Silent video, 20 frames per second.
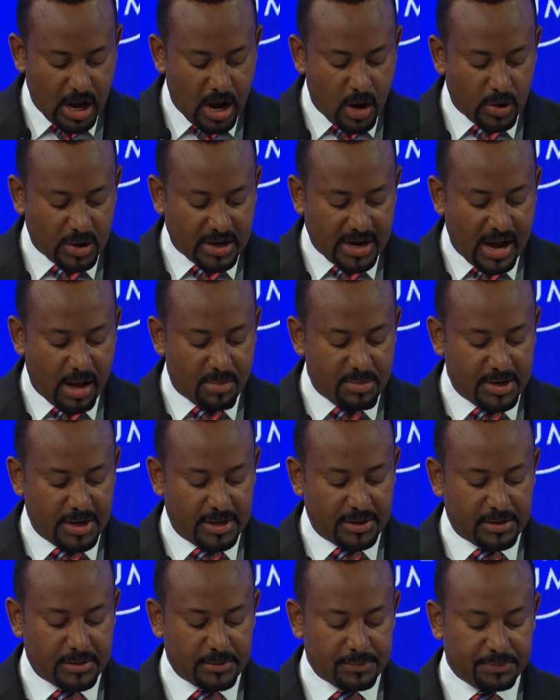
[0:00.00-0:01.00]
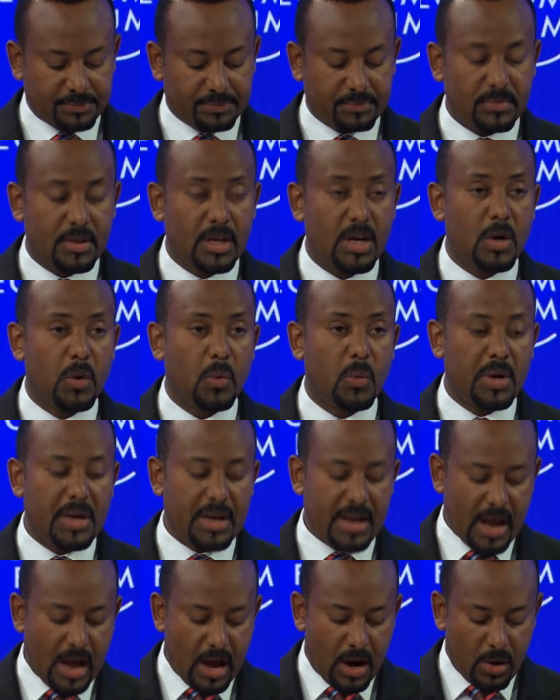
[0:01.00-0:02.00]
our cabinet. We
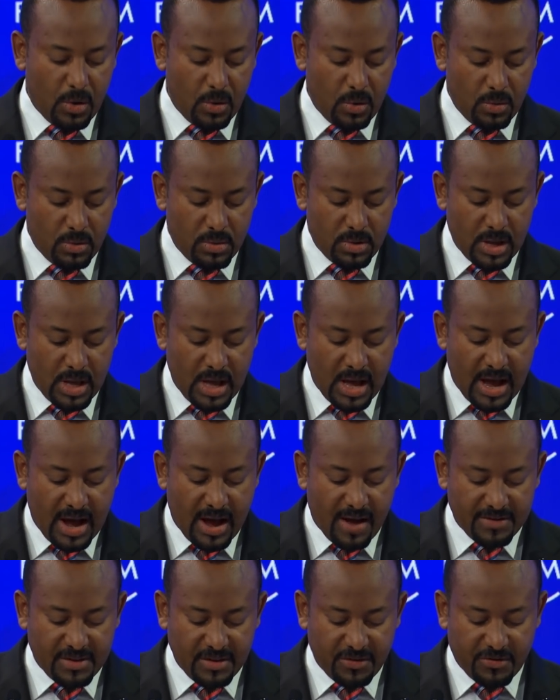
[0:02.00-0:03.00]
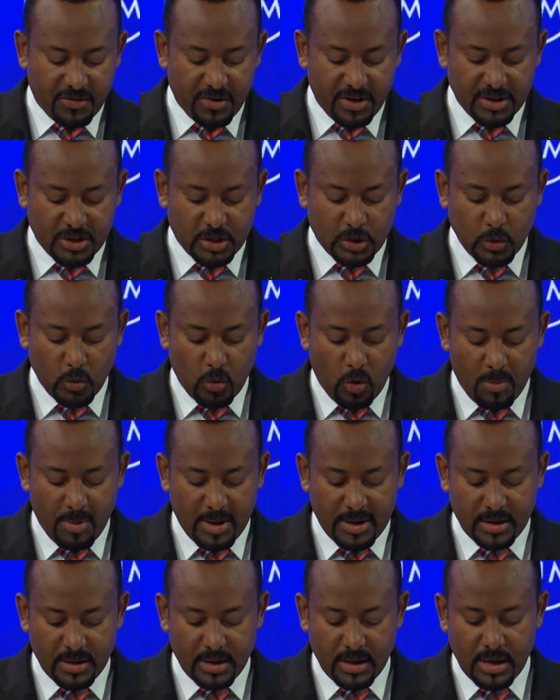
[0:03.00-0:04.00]
now have the first
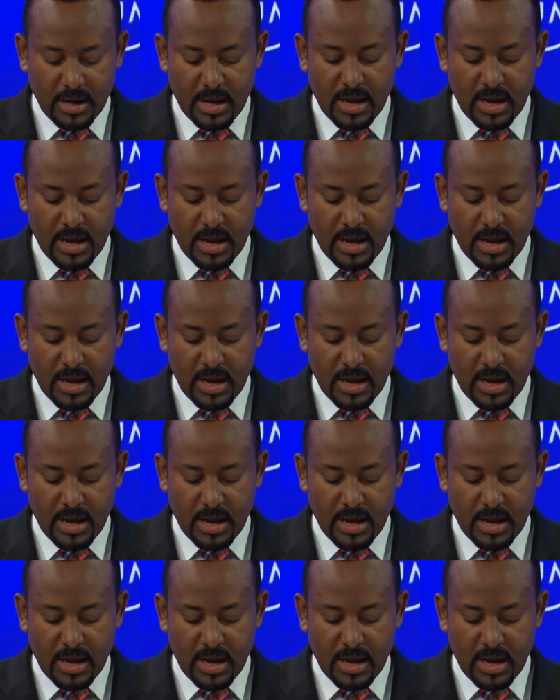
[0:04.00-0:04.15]
woman